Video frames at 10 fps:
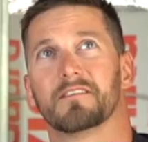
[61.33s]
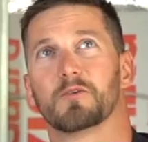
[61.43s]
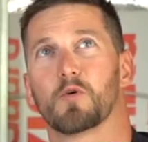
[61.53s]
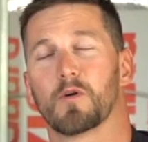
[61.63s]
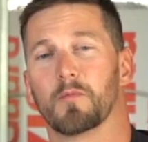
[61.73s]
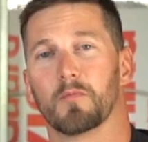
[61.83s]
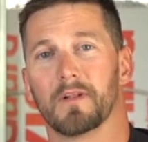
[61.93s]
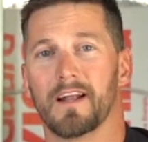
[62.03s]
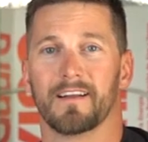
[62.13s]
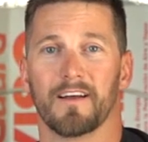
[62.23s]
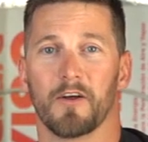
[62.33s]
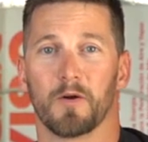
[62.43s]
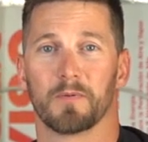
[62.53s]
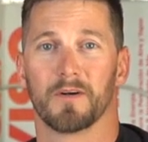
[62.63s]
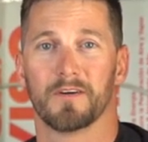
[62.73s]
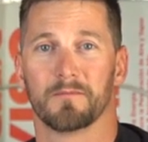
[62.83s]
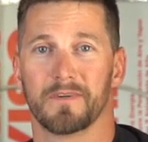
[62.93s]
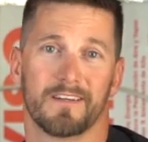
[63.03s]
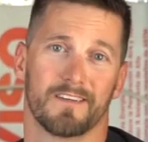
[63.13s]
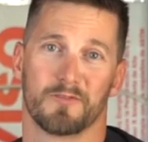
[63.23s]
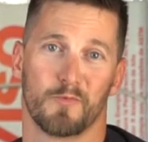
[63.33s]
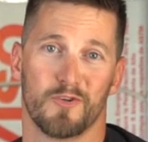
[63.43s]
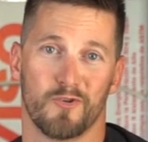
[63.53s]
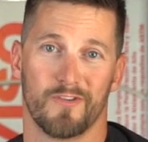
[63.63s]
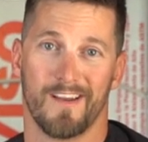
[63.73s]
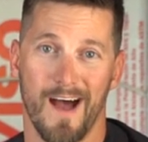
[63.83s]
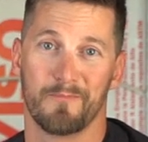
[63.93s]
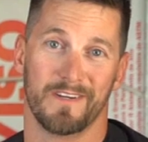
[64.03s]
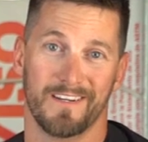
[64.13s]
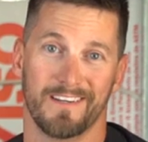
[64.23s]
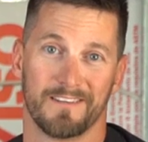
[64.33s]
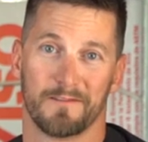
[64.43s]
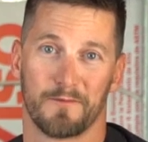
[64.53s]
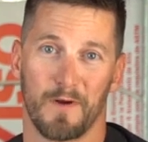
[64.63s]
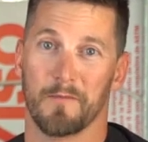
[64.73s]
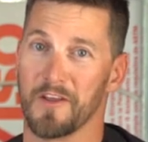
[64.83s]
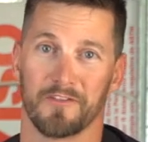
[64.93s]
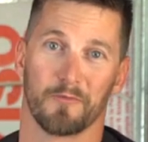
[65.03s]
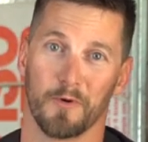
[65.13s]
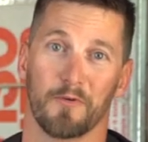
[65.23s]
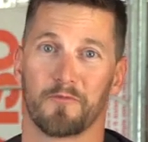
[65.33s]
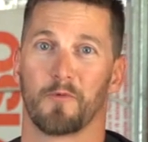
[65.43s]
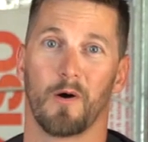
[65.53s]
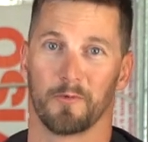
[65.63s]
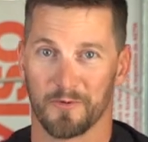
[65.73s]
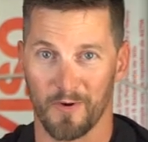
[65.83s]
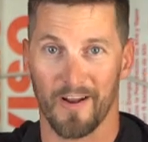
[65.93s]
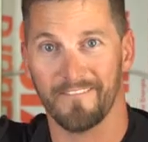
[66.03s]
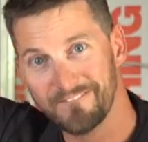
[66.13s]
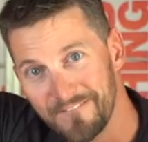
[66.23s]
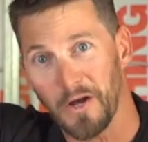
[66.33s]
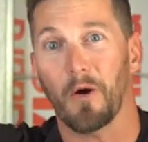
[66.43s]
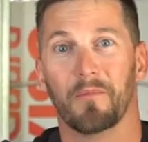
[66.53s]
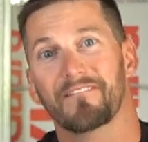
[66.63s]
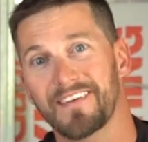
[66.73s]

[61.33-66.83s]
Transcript: Horrible planning on our part because we should not be framing the roof while we're trying to film the